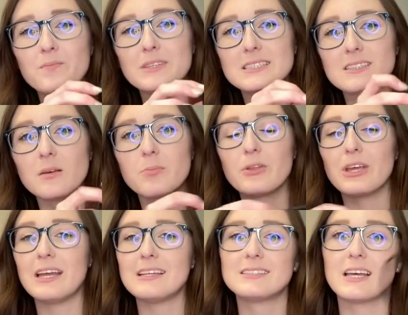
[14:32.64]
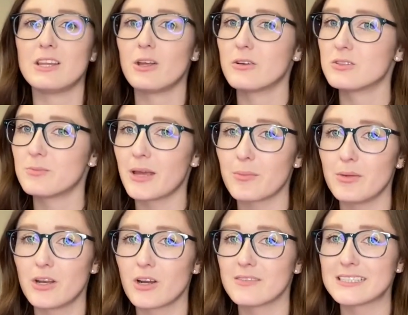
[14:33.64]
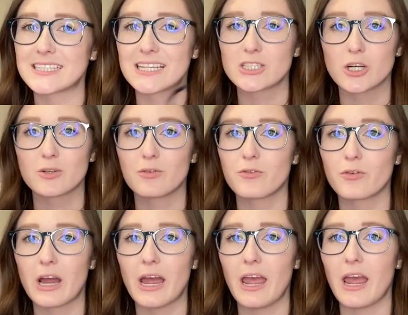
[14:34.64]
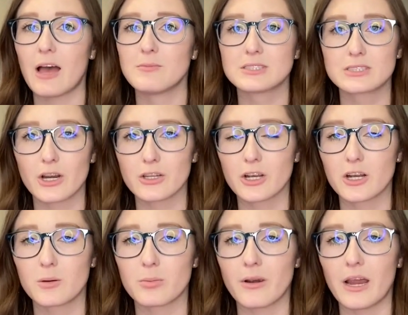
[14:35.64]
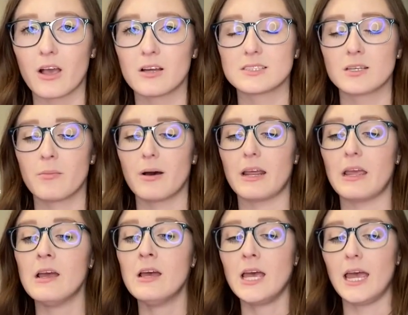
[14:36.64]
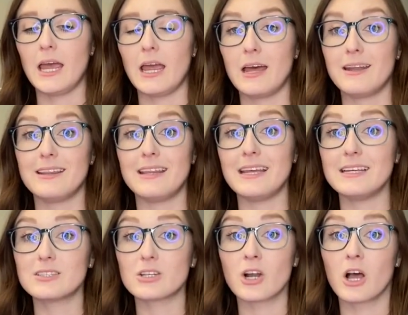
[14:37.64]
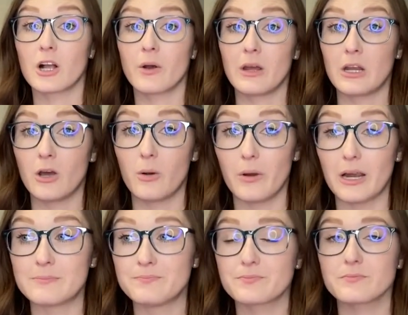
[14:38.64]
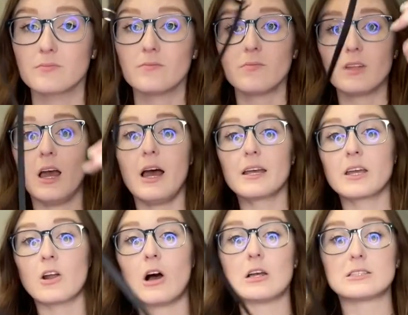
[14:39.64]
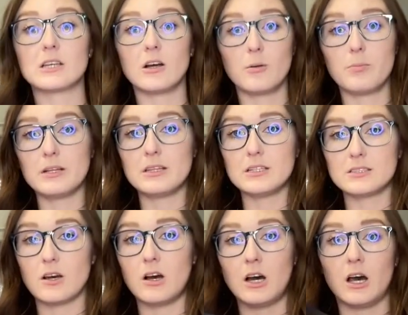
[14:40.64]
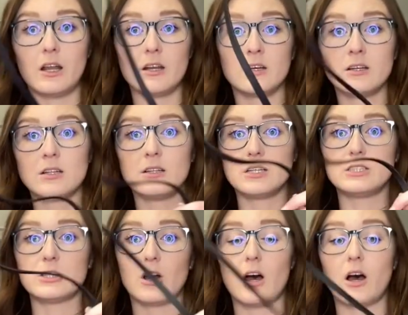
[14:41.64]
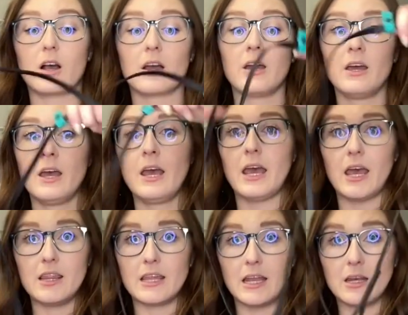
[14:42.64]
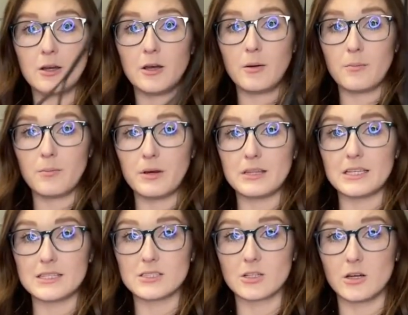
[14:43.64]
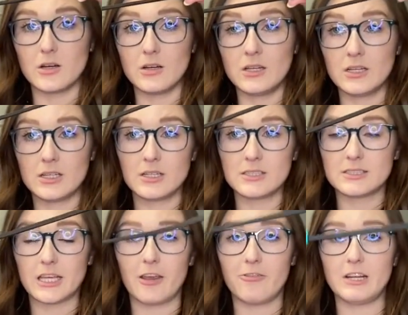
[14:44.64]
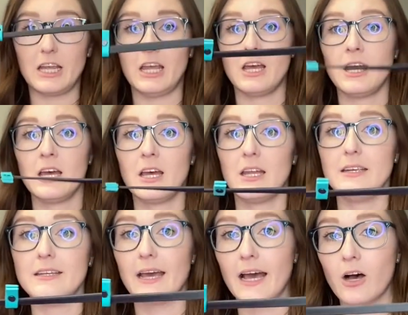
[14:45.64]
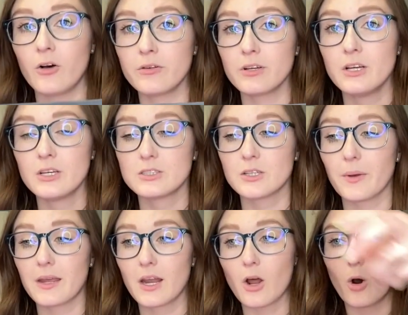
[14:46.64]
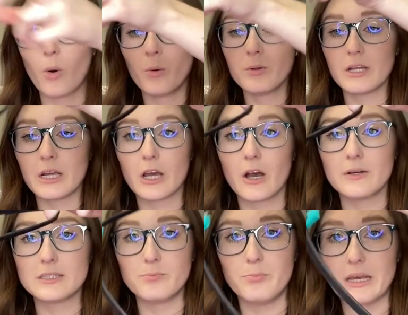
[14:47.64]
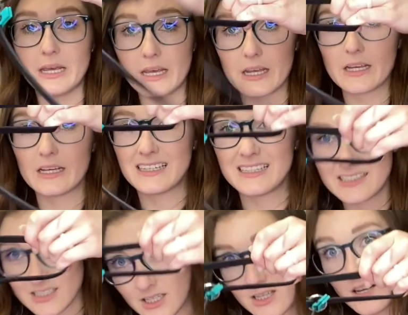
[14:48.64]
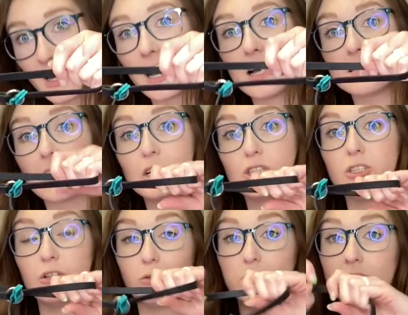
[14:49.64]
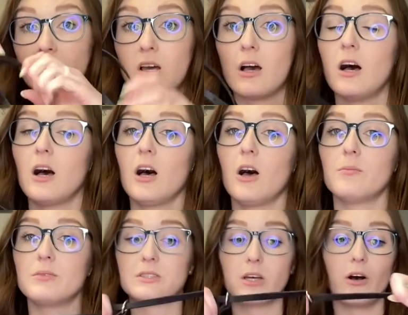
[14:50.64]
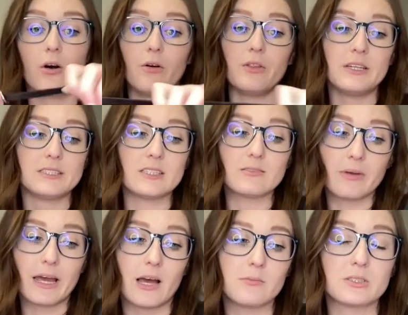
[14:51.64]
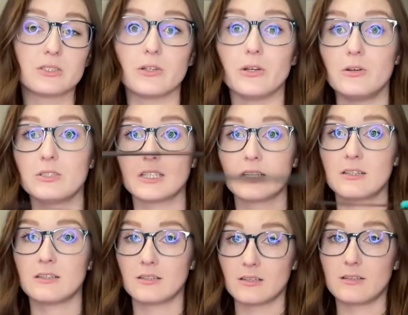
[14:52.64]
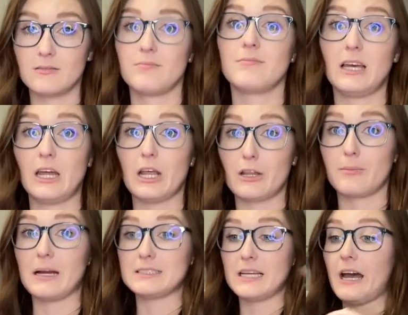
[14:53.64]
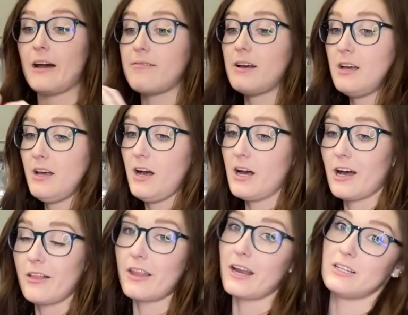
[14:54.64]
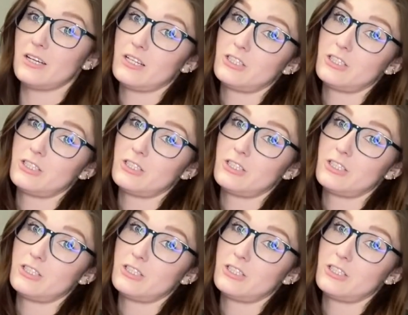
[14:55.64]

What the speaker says: slip leads, and those make me nervous. They start to fray. I'm scared they're gonna break on somebody, and these are not going nowhere. I can also put this on the dog and then put this little safety down, so it can only go as big as I choose. So this is my absolute another must-have that